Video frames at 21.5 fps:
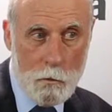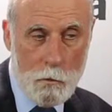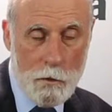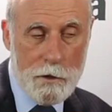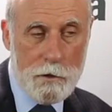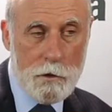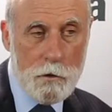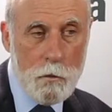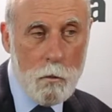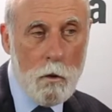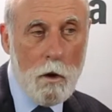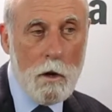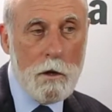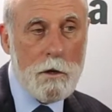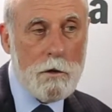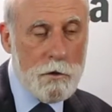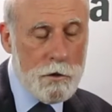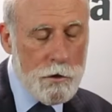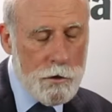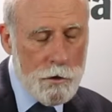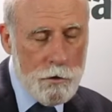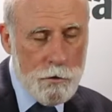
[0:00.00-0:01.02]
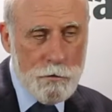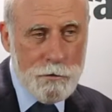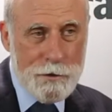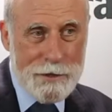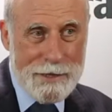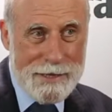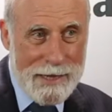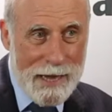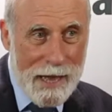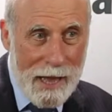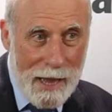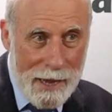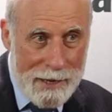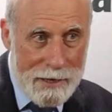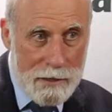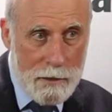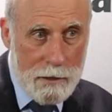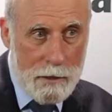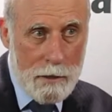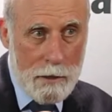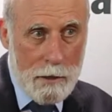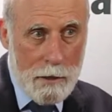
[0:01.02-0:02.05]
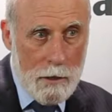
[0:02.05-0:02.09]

where you wanted to do design